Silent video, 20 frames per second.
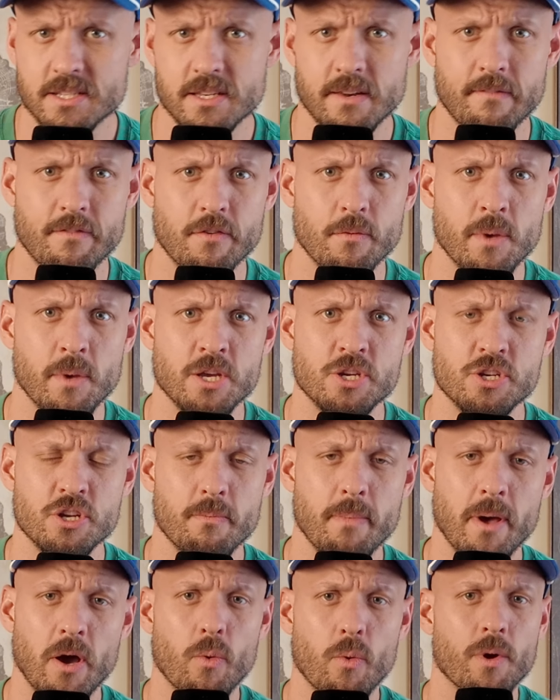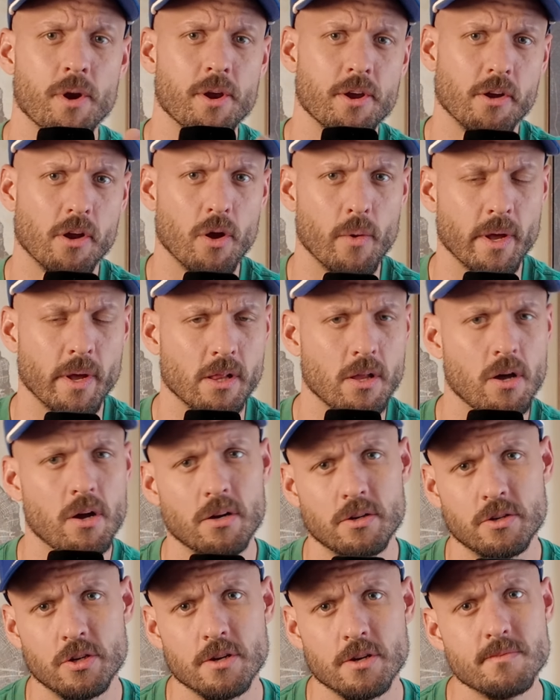and information about where you're going
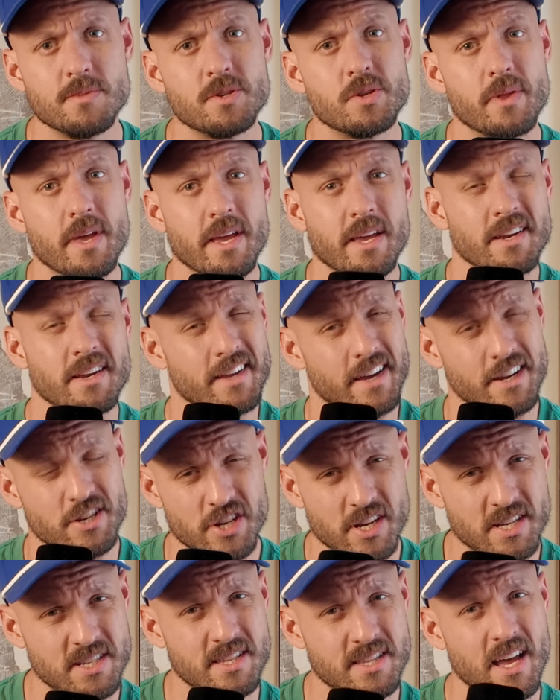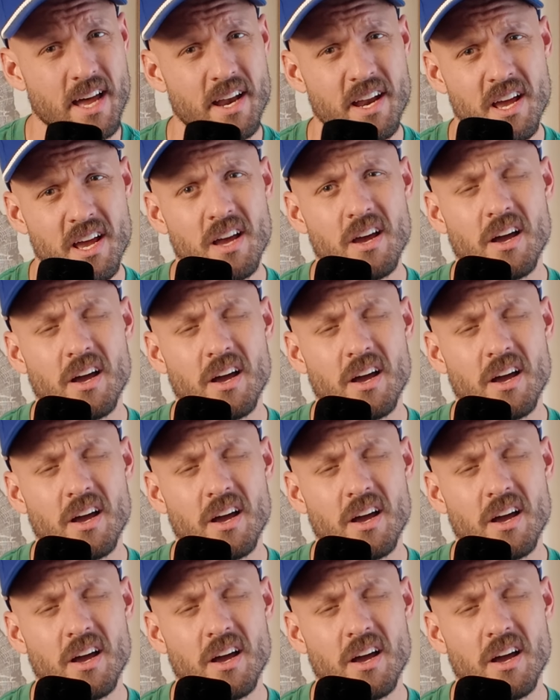long term so they can digest that,